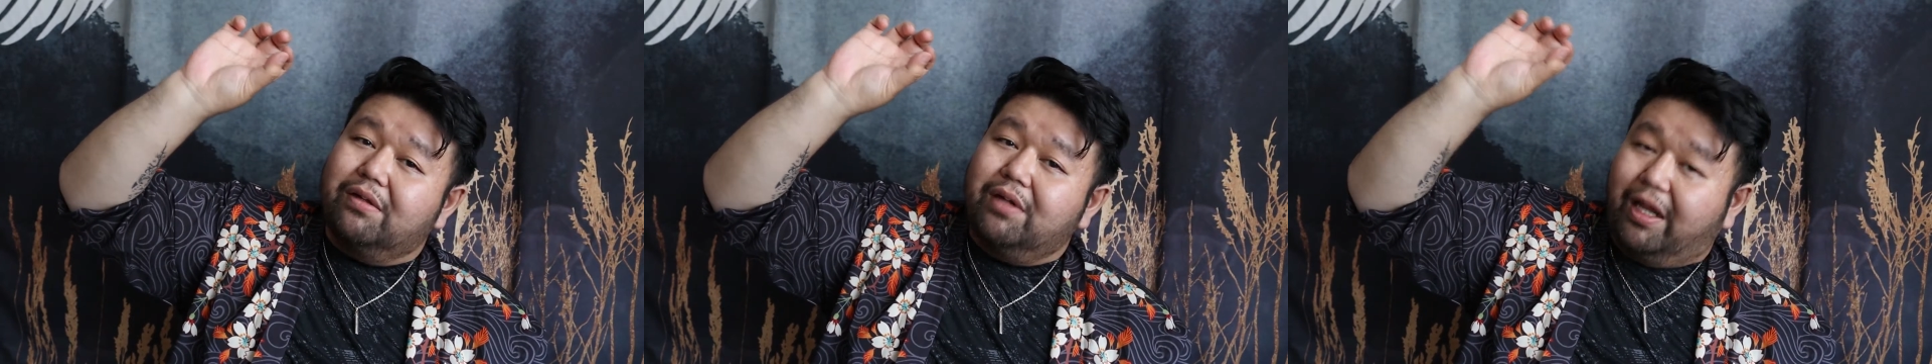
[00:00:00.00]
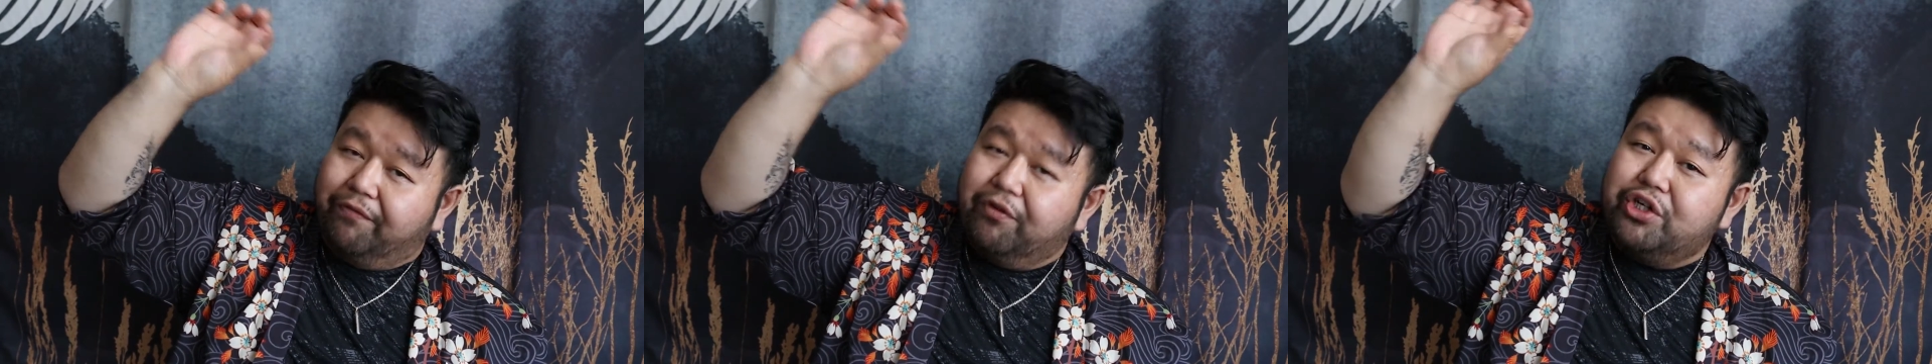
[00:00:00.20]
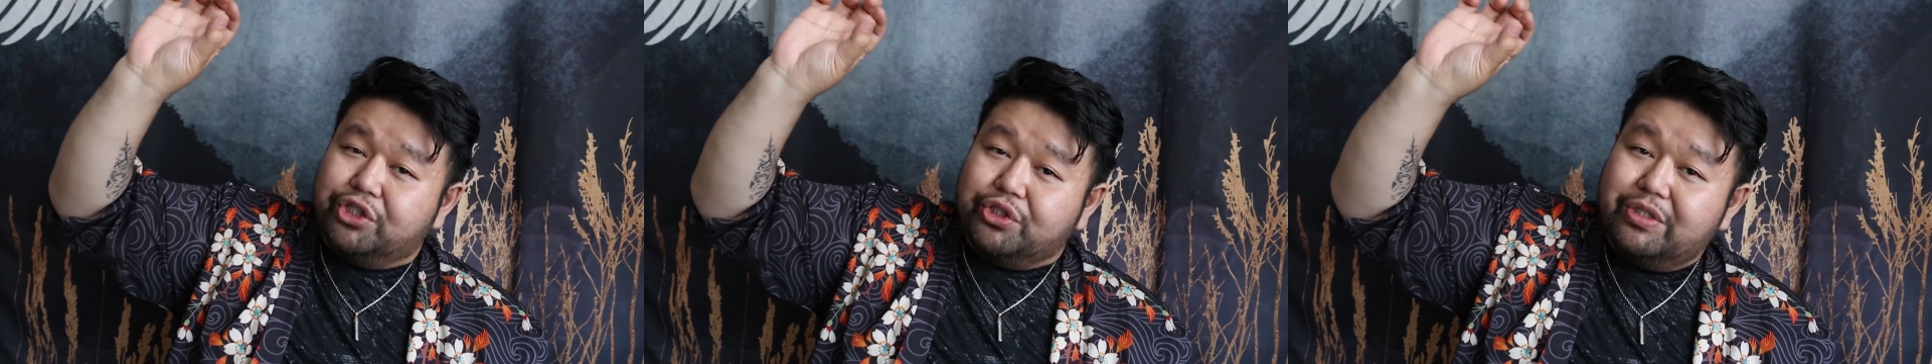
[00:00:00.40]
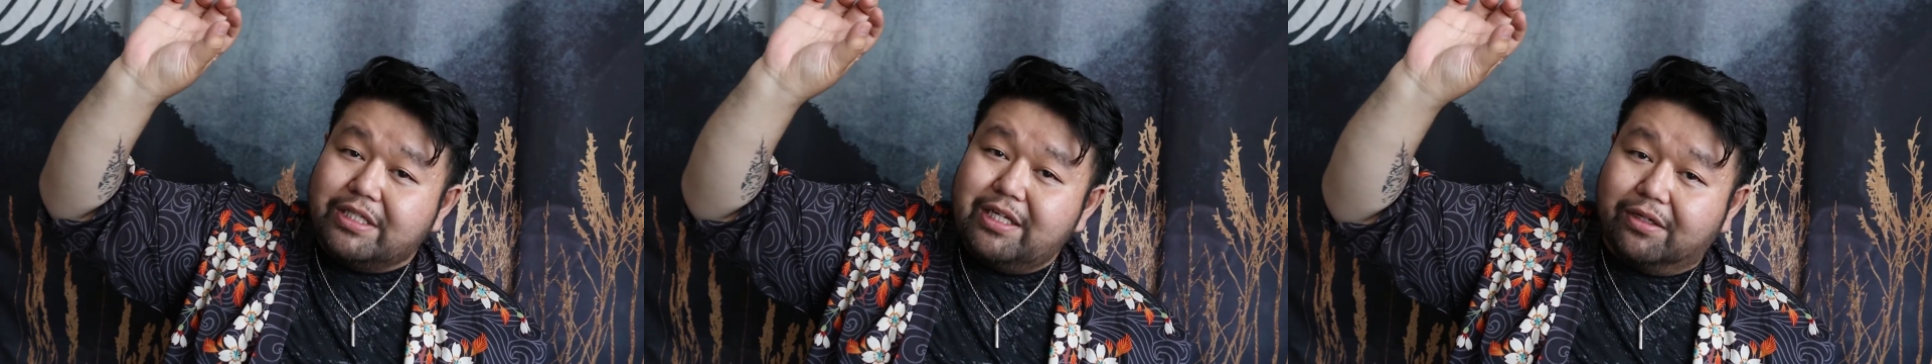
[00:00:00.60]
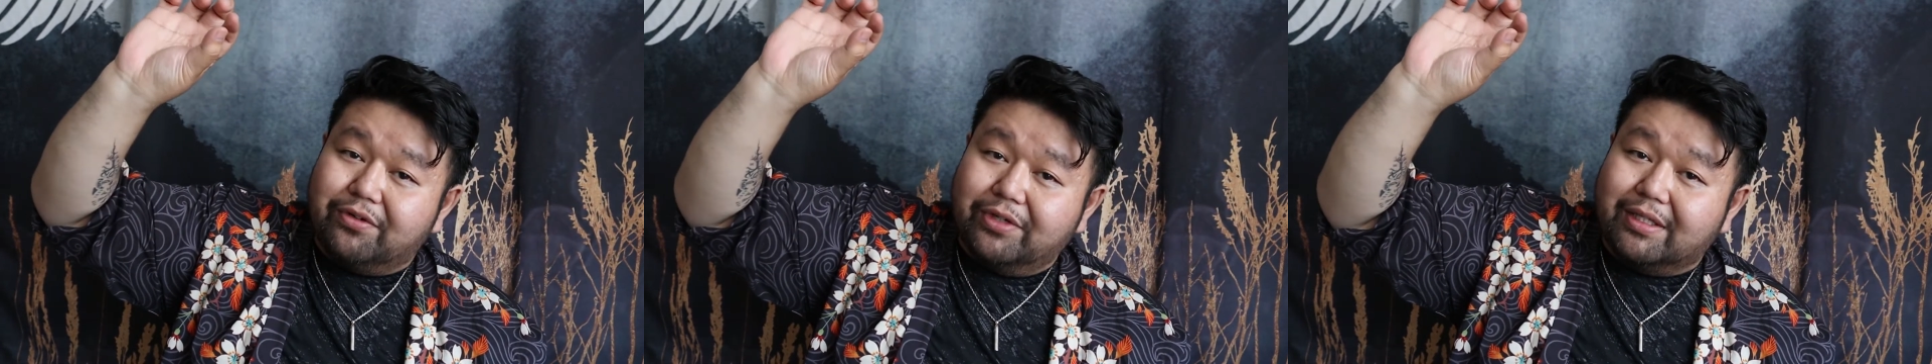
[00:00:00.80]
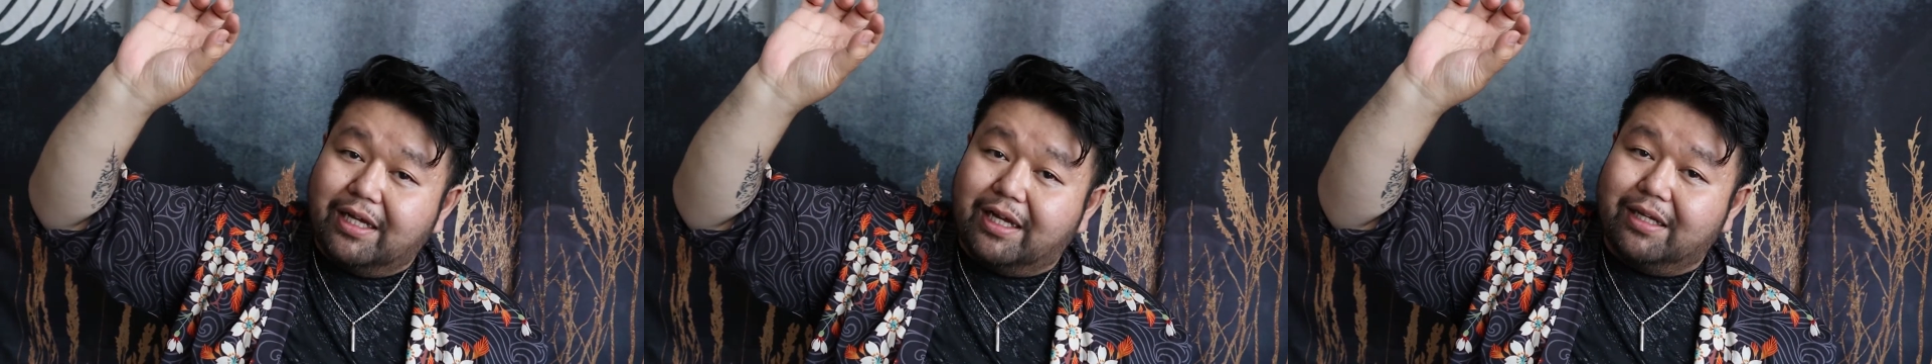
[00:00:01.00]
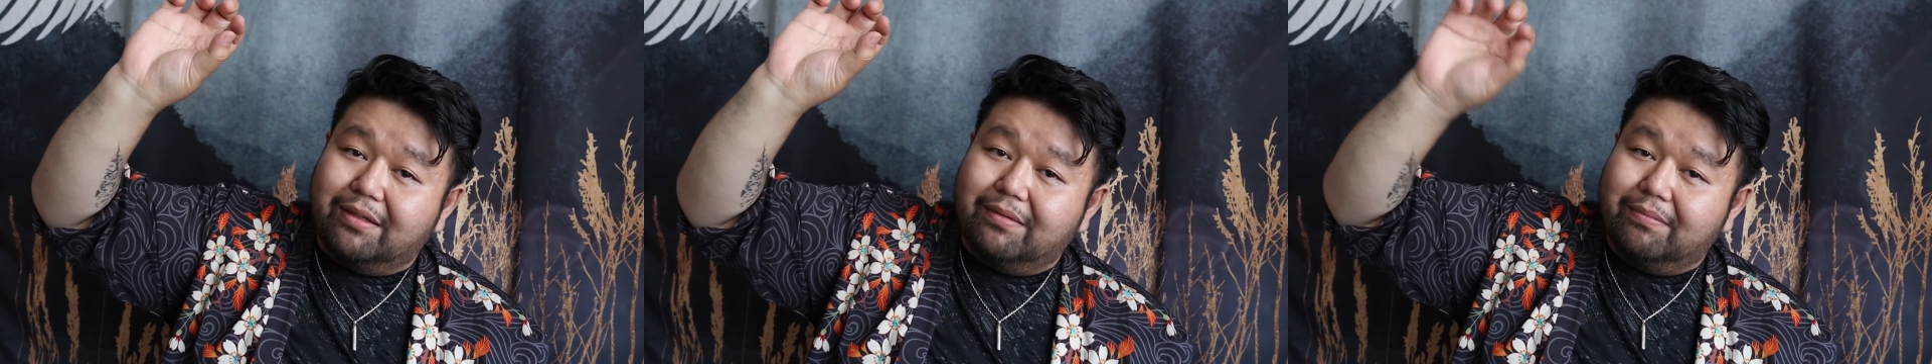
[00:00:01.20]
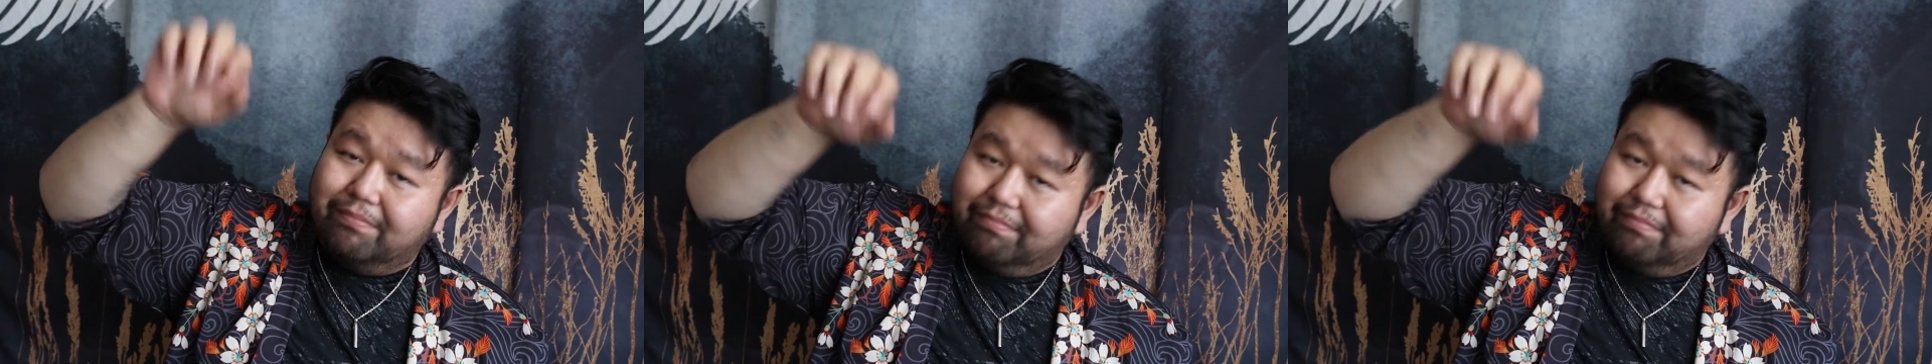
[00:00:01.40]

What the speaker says: at first you see the green light.